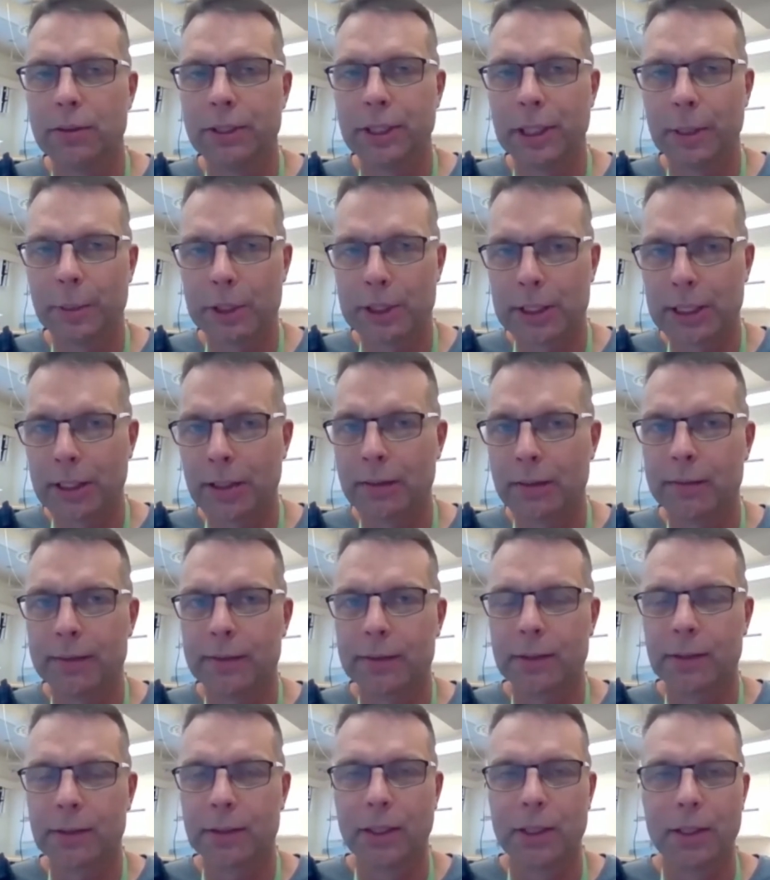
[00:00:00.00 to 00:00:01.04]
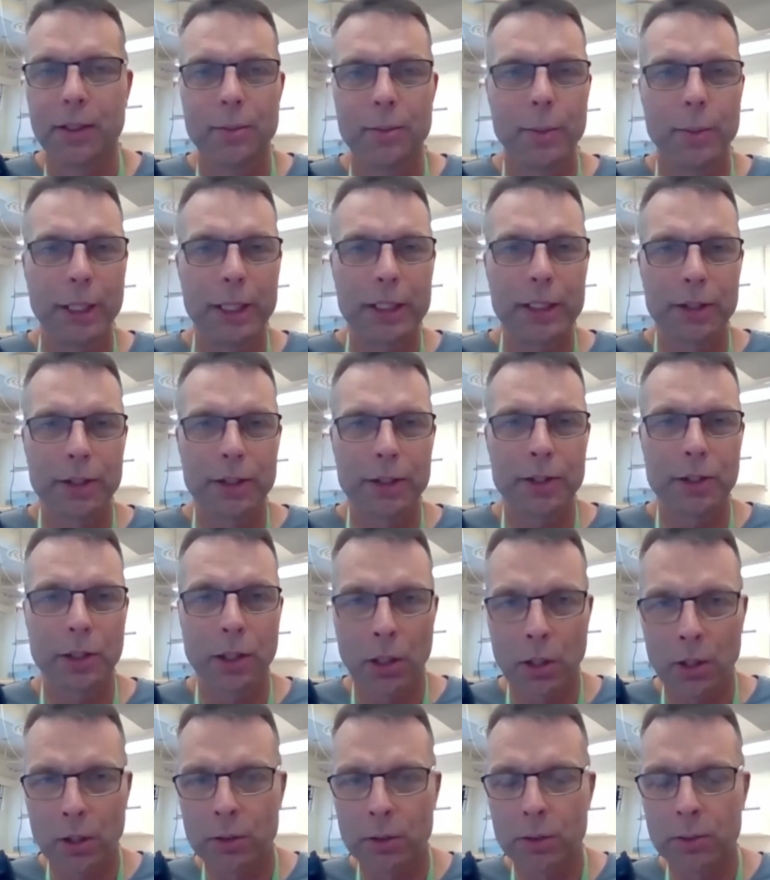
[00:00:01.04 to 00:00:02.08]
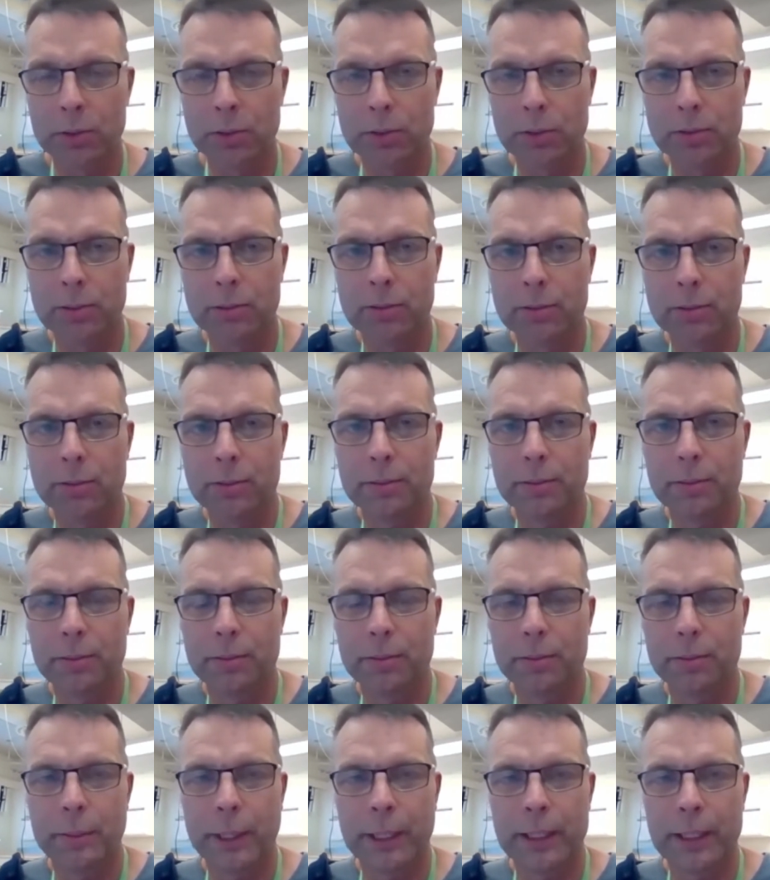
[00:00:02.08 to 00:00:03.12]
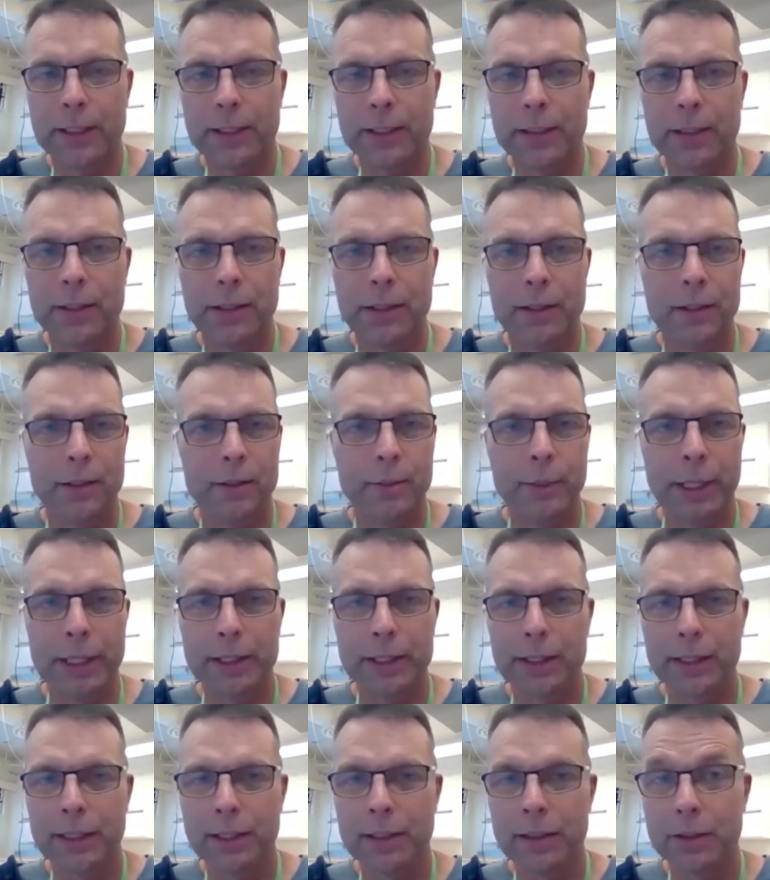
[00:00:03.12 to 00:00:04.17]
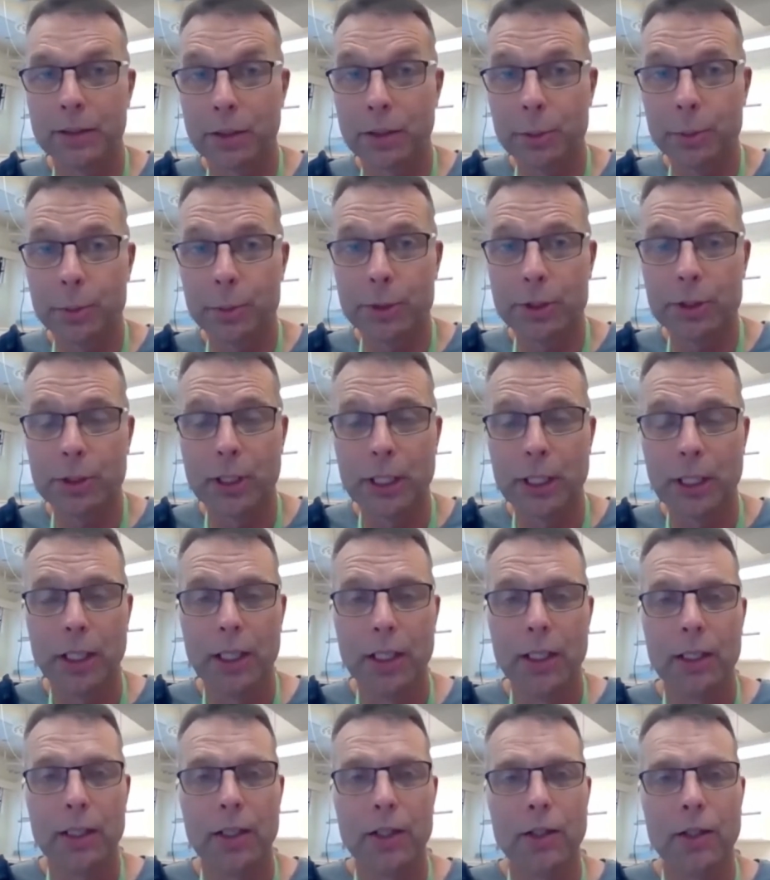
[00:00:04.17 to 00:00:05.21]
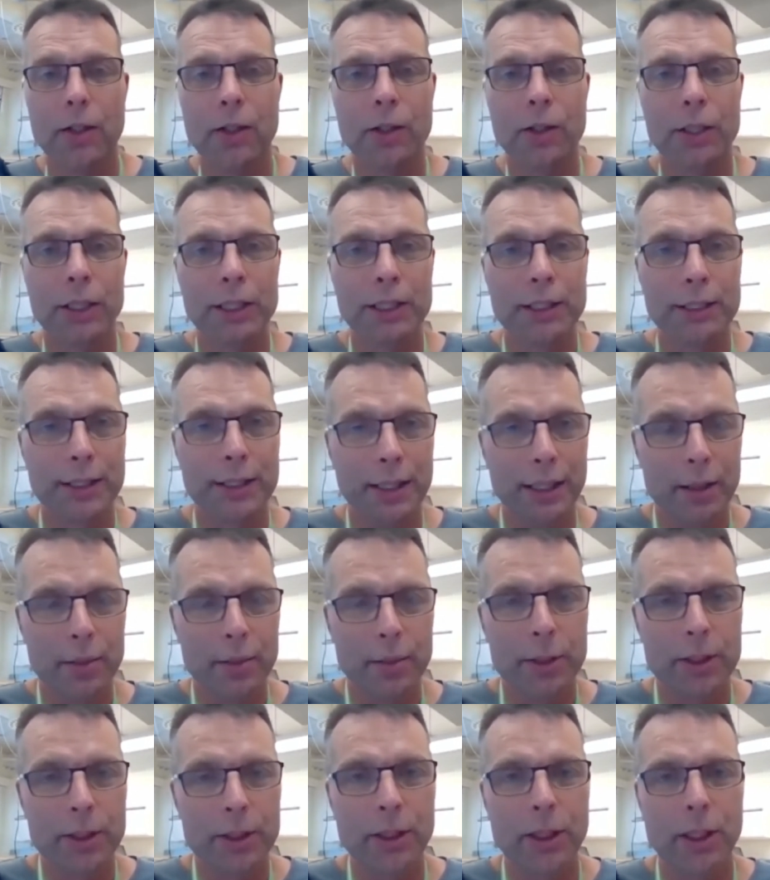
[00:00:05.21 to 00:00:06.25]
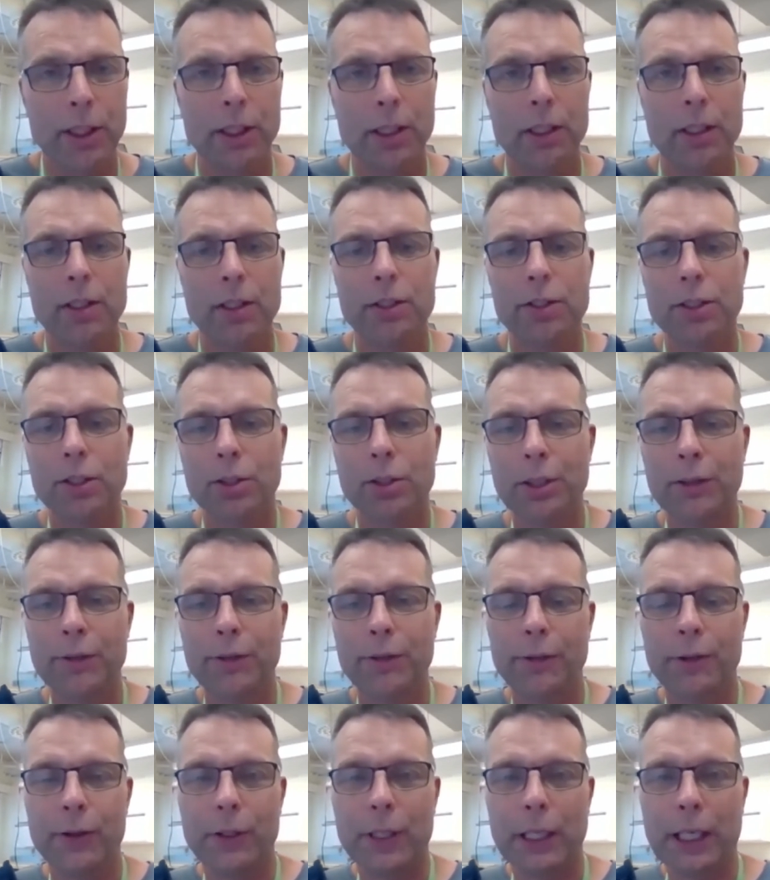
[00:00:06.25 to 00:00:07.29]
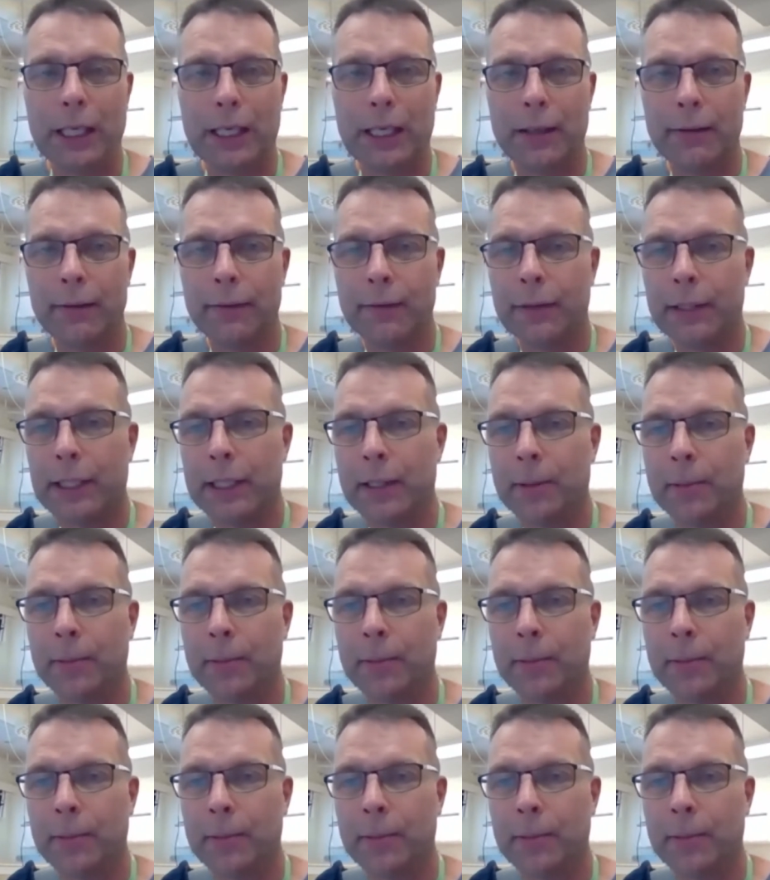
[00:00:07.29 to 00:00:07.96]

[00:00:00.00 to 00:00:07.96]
themselves, but not alone, but in groups or in teams. So if you have